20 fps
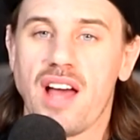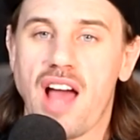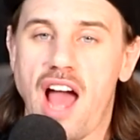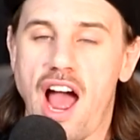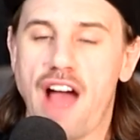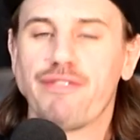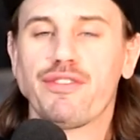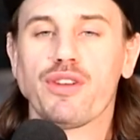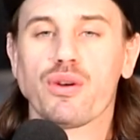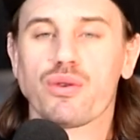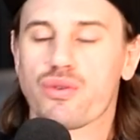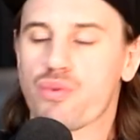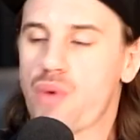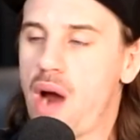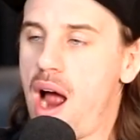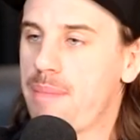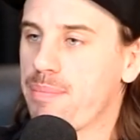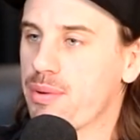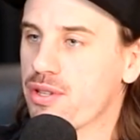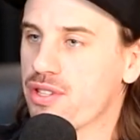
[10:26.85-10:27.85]
Half those
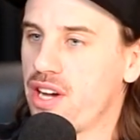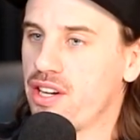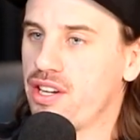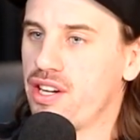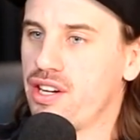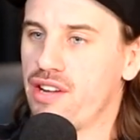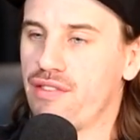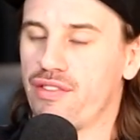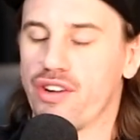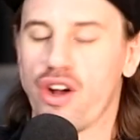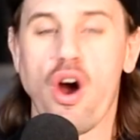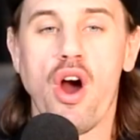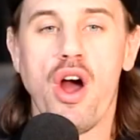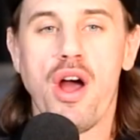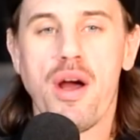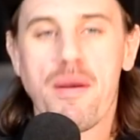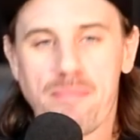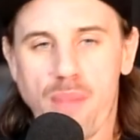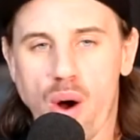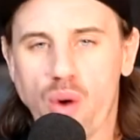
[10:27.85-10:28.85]
rappers I didn't even know.
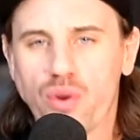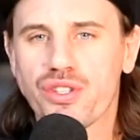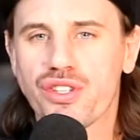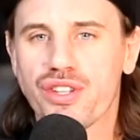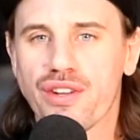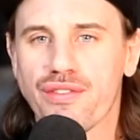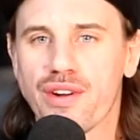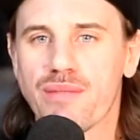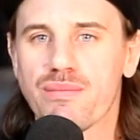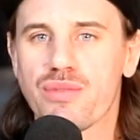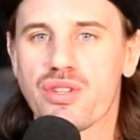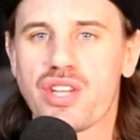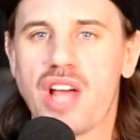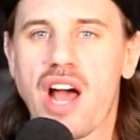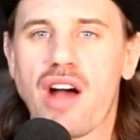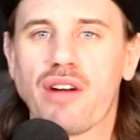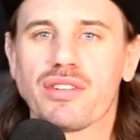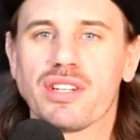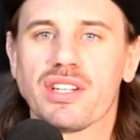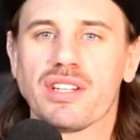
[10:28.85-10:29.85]
Most of them
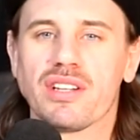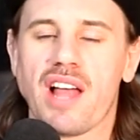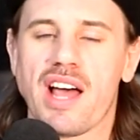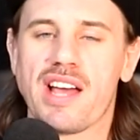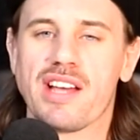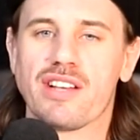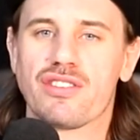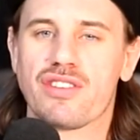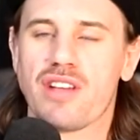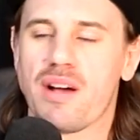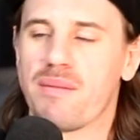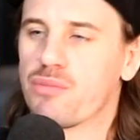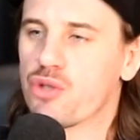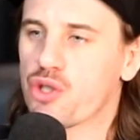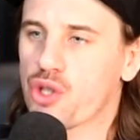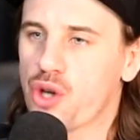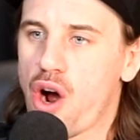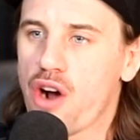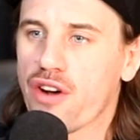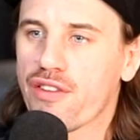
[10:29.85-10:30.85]
sounded like some
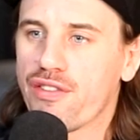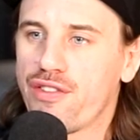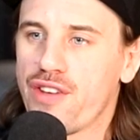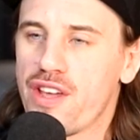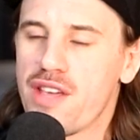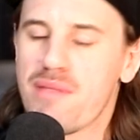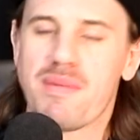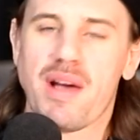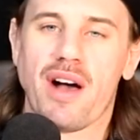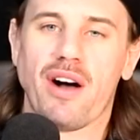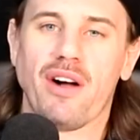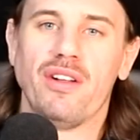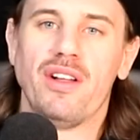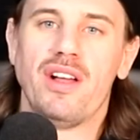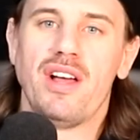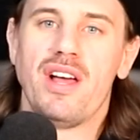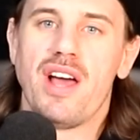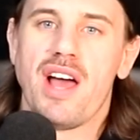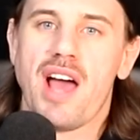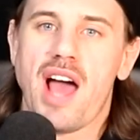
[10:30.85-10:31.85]
drunk female
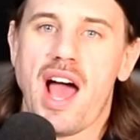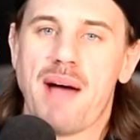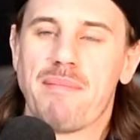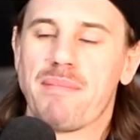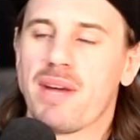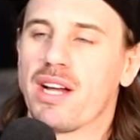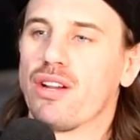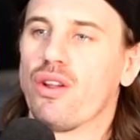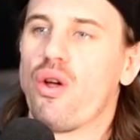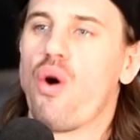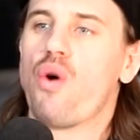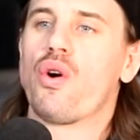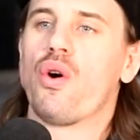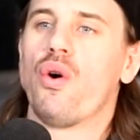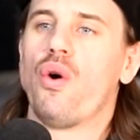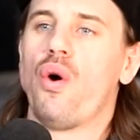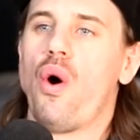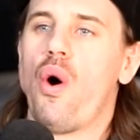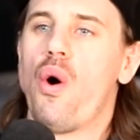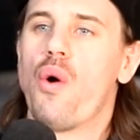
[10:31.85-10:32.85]
at my
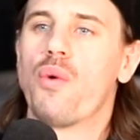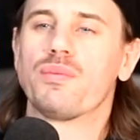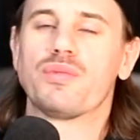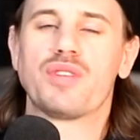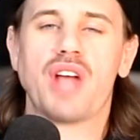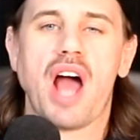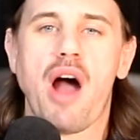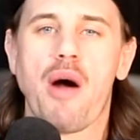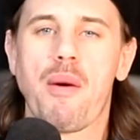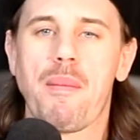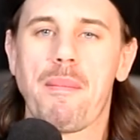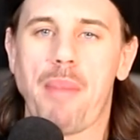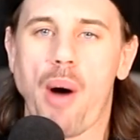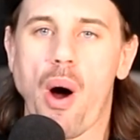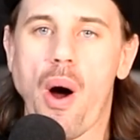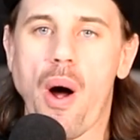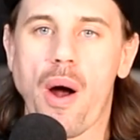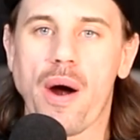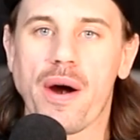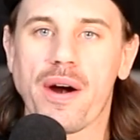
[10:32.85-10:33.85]
local hometown
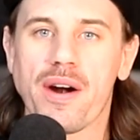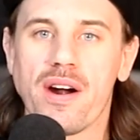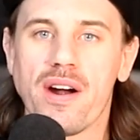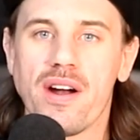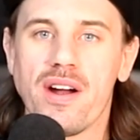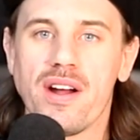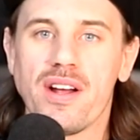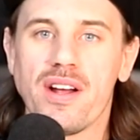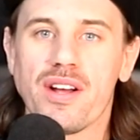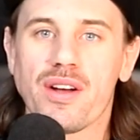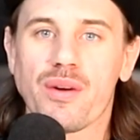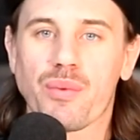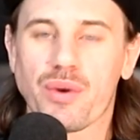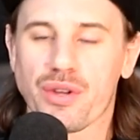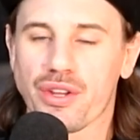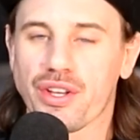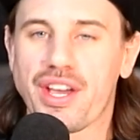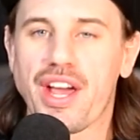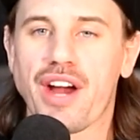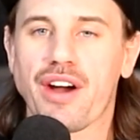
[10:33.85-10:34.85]
bar
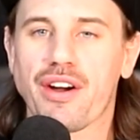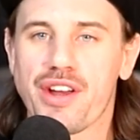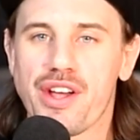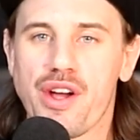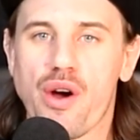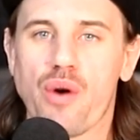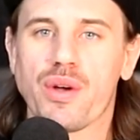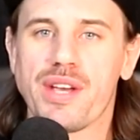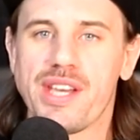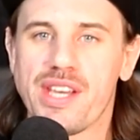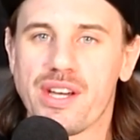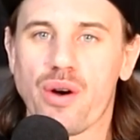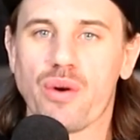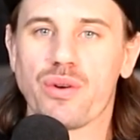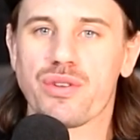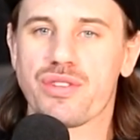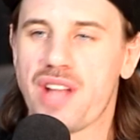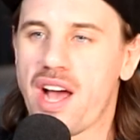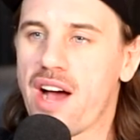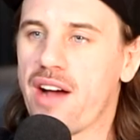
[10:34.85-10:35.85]
where the karaoke
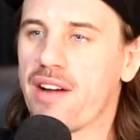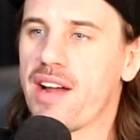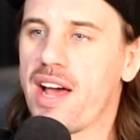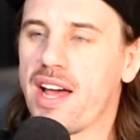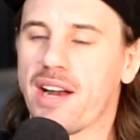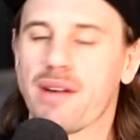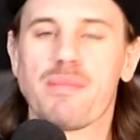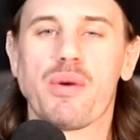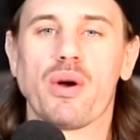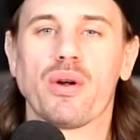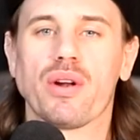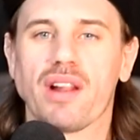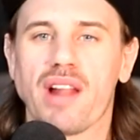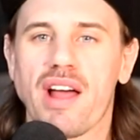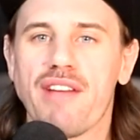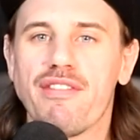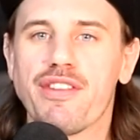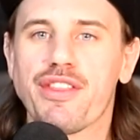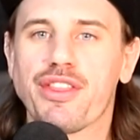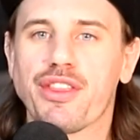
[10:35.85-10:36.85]
goes down at about
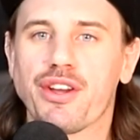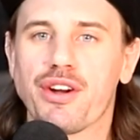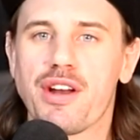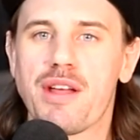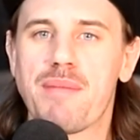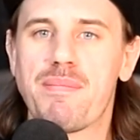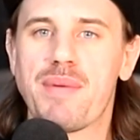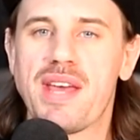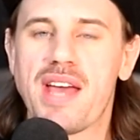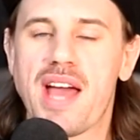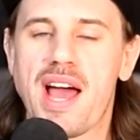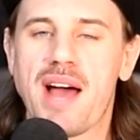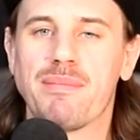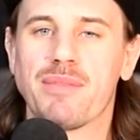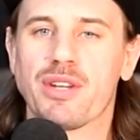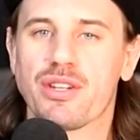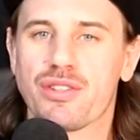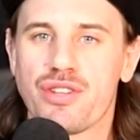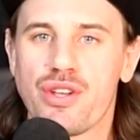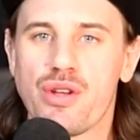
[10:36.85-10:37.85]
11:30
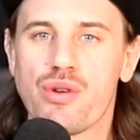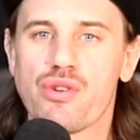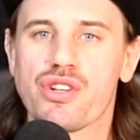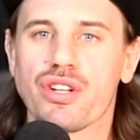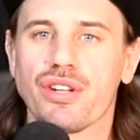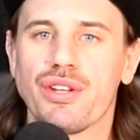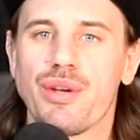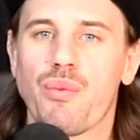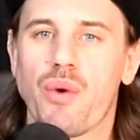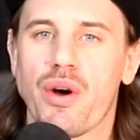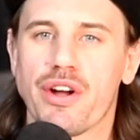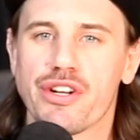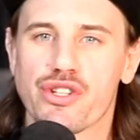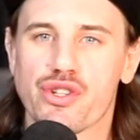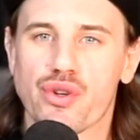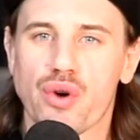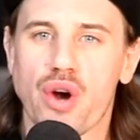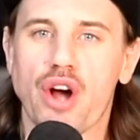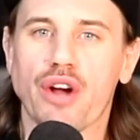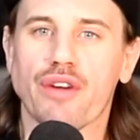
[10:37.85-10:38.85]
p.m. There's usually one
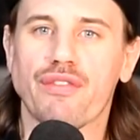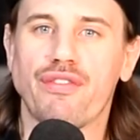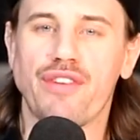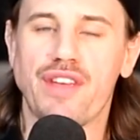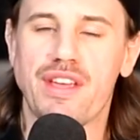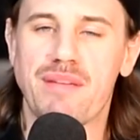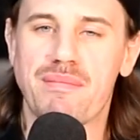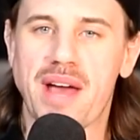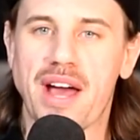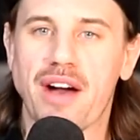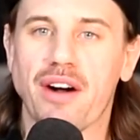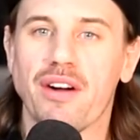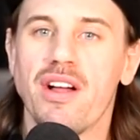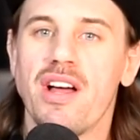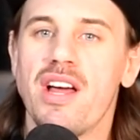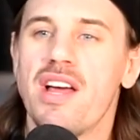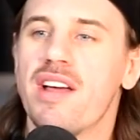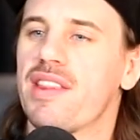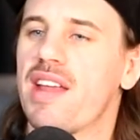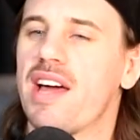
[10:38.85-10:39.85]
drunk
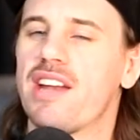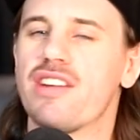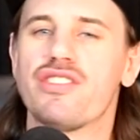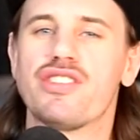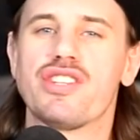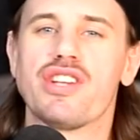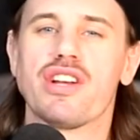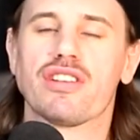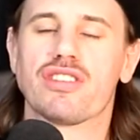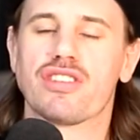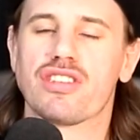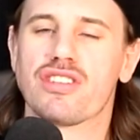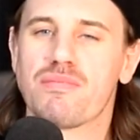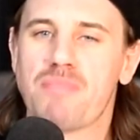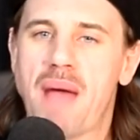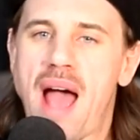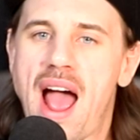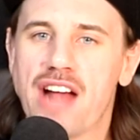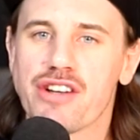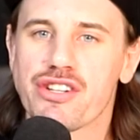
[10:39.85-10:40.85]
female that is just
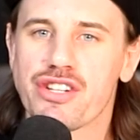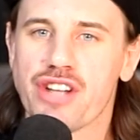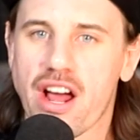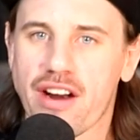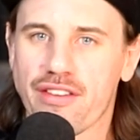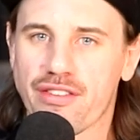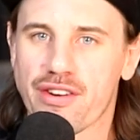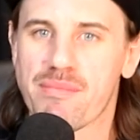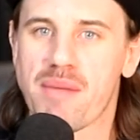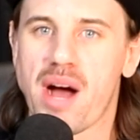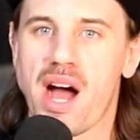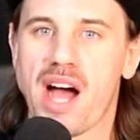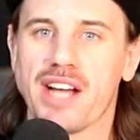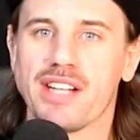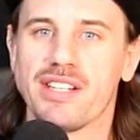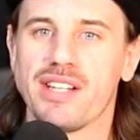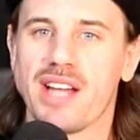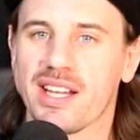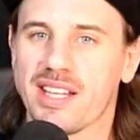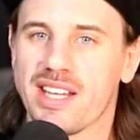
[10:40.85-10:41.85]
smashed out of her
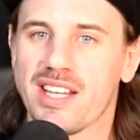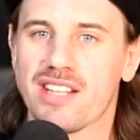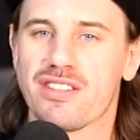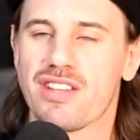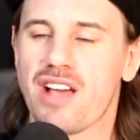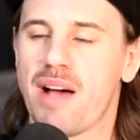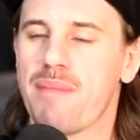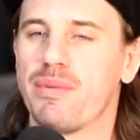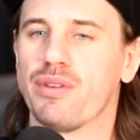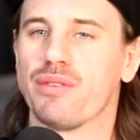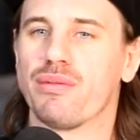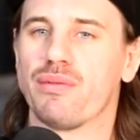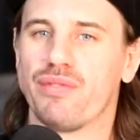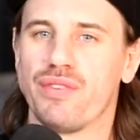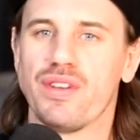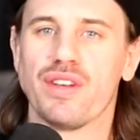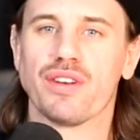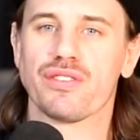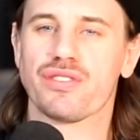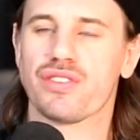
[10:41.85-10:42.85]
mind that gets up and
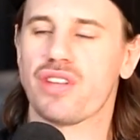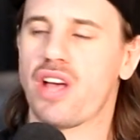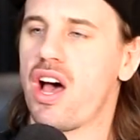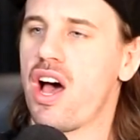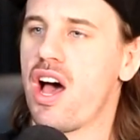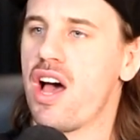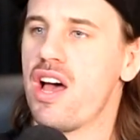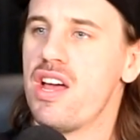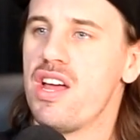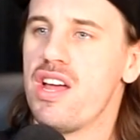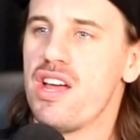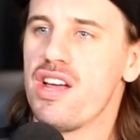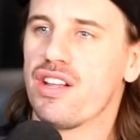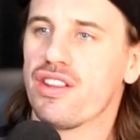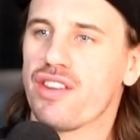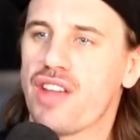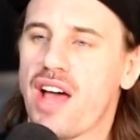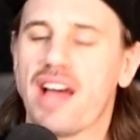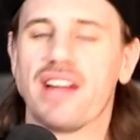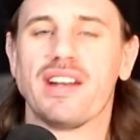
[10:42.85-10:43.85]
feels that
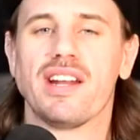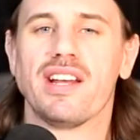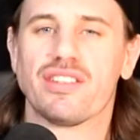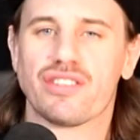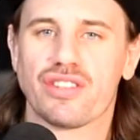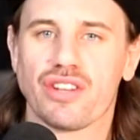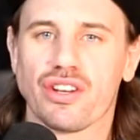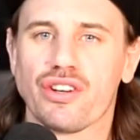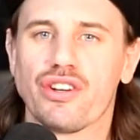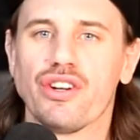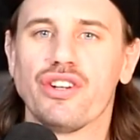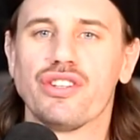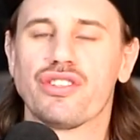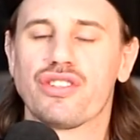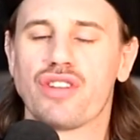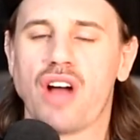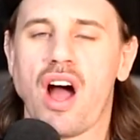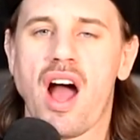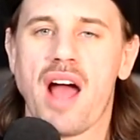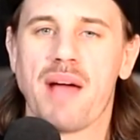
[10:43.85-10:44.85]
it's a
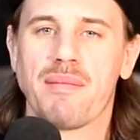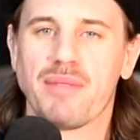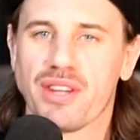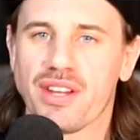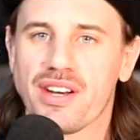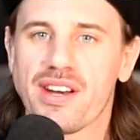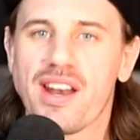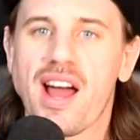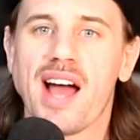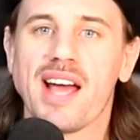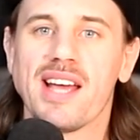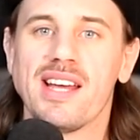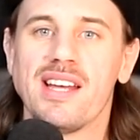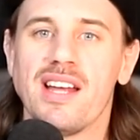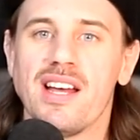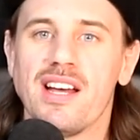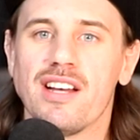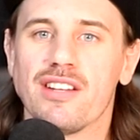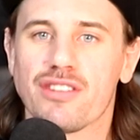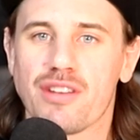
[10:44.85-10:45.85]
good time in the
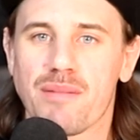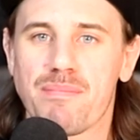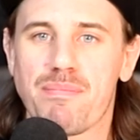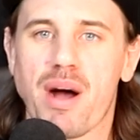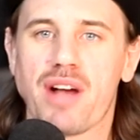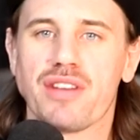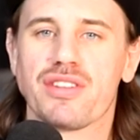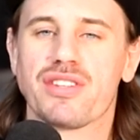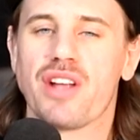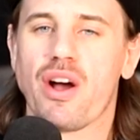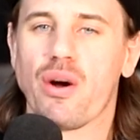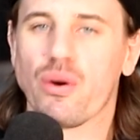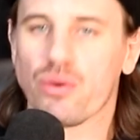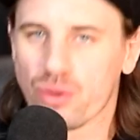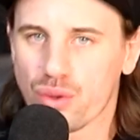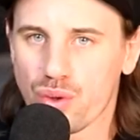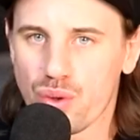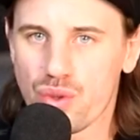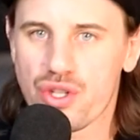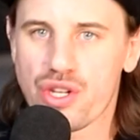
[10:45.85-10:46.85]
night to bust out
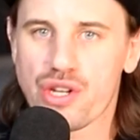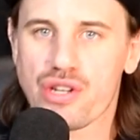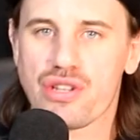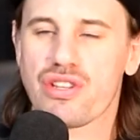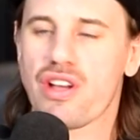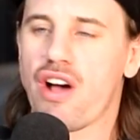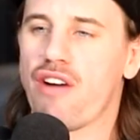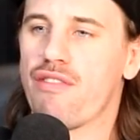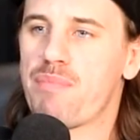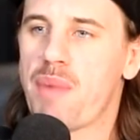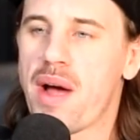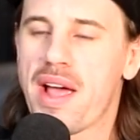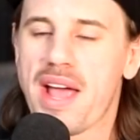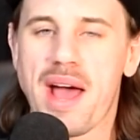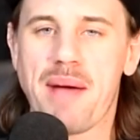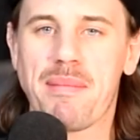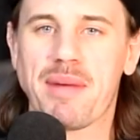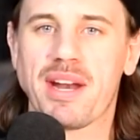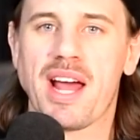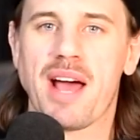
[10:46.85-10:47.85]
Lose Yourself by
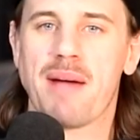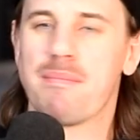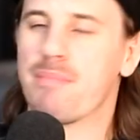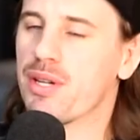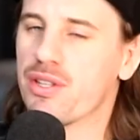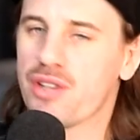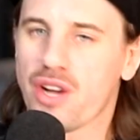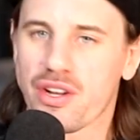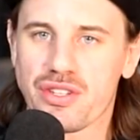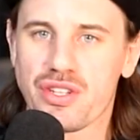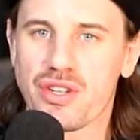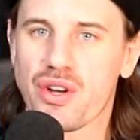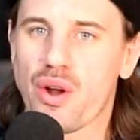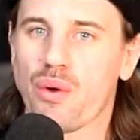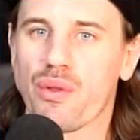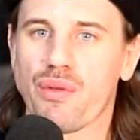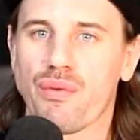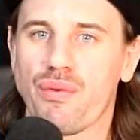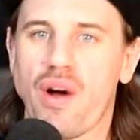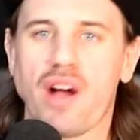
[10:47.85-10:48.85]
Eminem, but doesn't
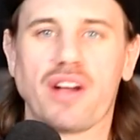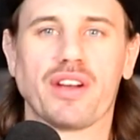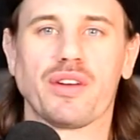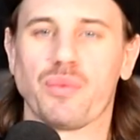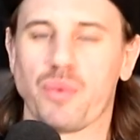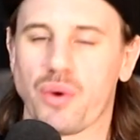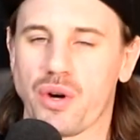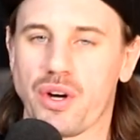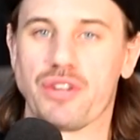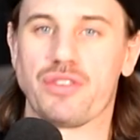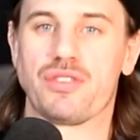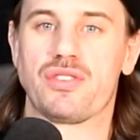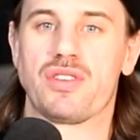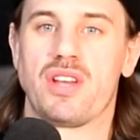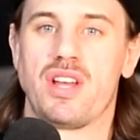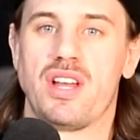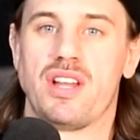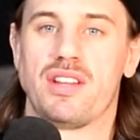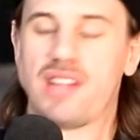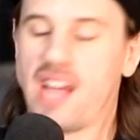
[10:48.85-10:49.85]
know the fucking words.
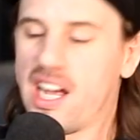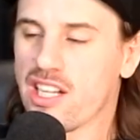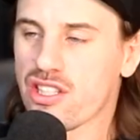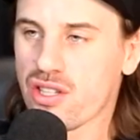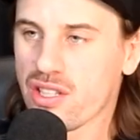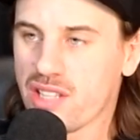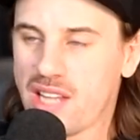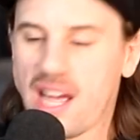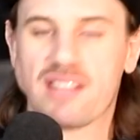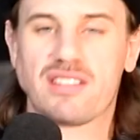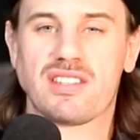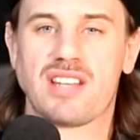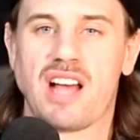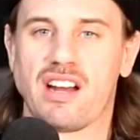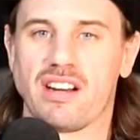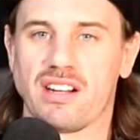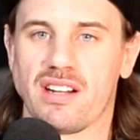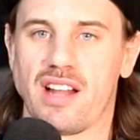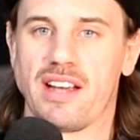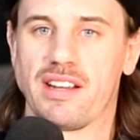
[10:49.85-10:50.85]
That's what that
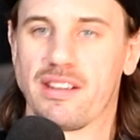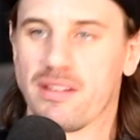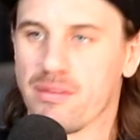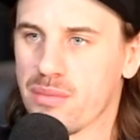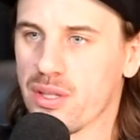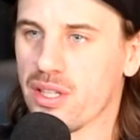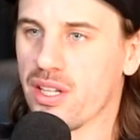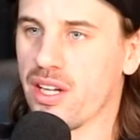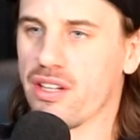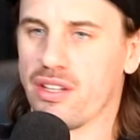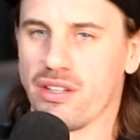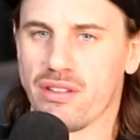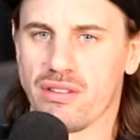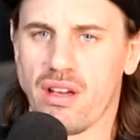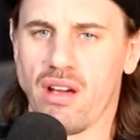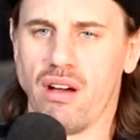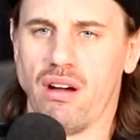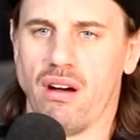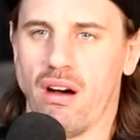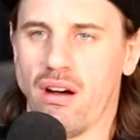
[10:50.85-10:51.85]
sounded like. And be like,
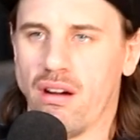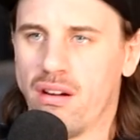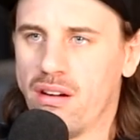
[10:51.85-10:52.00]
yeah,